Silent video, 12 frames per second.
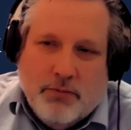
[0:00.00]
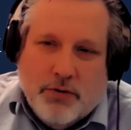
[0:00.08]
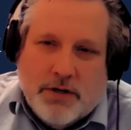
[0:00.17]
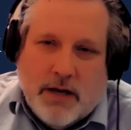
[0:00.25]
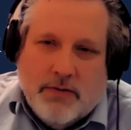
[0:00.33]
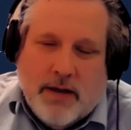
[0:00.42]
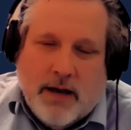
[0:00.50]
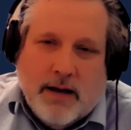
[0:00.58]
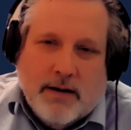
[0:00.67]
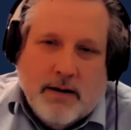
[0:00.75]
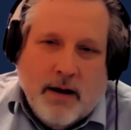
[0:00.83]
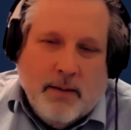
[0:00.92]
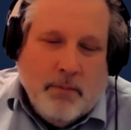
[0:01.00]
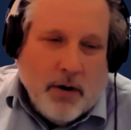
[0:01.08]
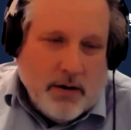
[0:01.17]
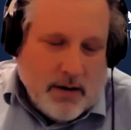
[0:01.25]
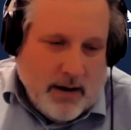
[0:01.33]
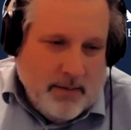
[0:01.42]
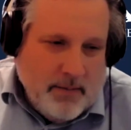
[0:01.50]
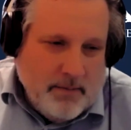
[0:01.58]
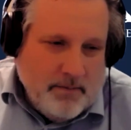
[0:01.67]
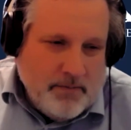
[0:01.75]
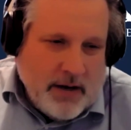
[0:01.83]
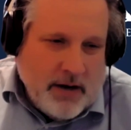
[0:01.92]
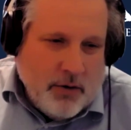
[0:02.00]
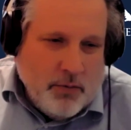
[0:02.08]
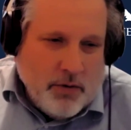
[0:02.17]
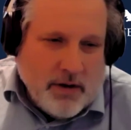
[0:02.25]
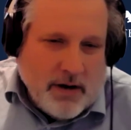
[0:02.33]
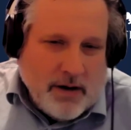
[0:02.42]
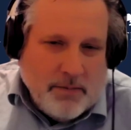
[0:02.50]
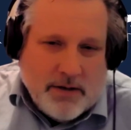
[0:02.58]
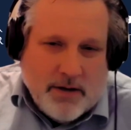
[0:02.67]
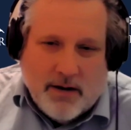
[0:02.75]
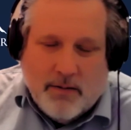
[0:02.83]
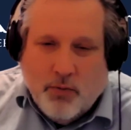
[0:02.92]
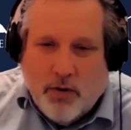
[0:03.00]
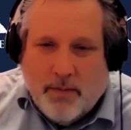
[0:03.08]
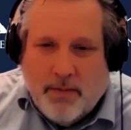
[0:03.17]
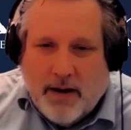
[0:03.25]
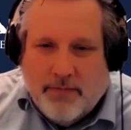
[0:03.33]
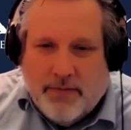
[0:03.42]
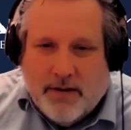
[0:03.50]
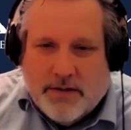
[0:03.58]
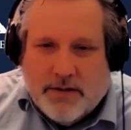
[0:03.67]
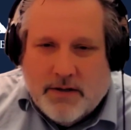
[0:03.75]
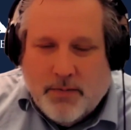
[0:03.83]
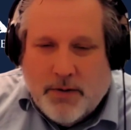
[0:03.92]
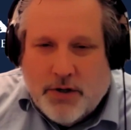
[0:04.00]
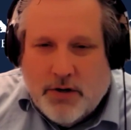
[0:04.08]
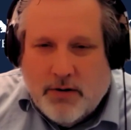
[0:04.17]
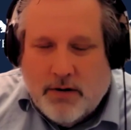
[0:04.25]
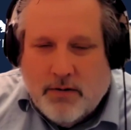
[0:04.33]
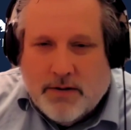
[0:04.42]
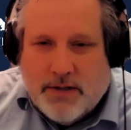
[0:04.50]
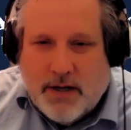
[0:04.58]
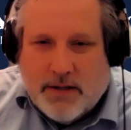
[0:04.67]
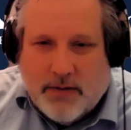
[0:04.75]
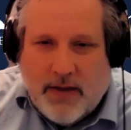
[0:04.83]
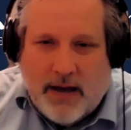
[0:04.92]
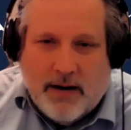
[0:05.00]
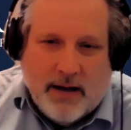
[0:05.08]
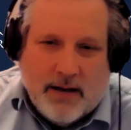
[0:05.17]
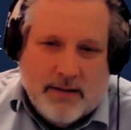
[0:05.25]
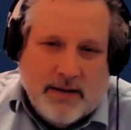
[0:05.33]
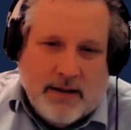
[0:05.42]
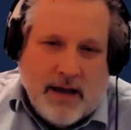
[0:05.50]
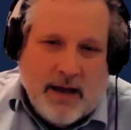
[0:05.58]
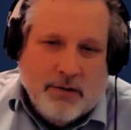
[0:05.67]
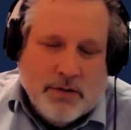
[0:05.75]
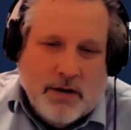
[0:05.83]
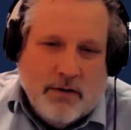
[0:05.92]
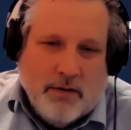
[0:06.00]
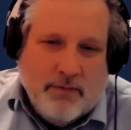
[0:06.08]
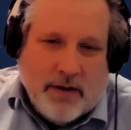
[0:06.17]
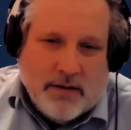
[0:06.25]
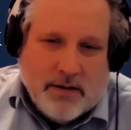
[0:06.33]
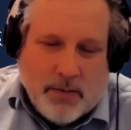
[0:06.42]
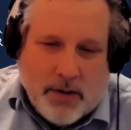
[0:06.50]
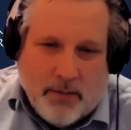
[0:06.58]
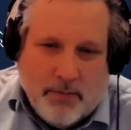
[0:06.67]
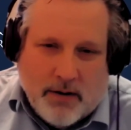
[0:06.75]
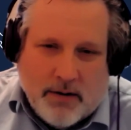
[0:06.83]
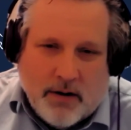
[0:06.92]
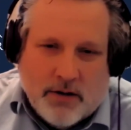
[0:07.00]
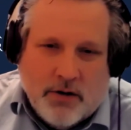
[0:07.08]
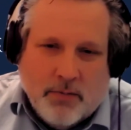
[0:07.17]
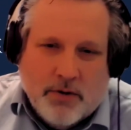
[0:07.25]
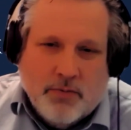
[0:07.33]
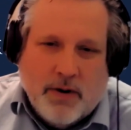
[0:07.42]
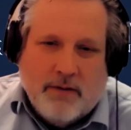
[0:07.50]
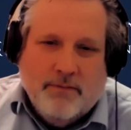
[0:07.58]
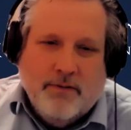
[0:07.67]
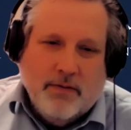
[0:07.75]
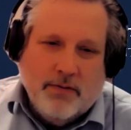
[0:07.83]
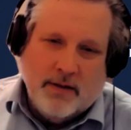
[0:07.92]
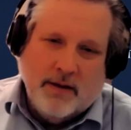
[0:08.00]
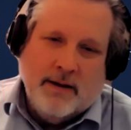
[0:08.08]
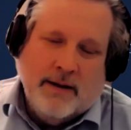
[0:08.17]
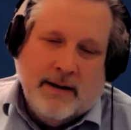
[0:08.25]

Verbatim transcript: Appreciate that. Uh, Mark, um, I know we're going to be talking more about this, and you'll be sharing your insights on that at the annual dinner event coming up on October twenty-fifth.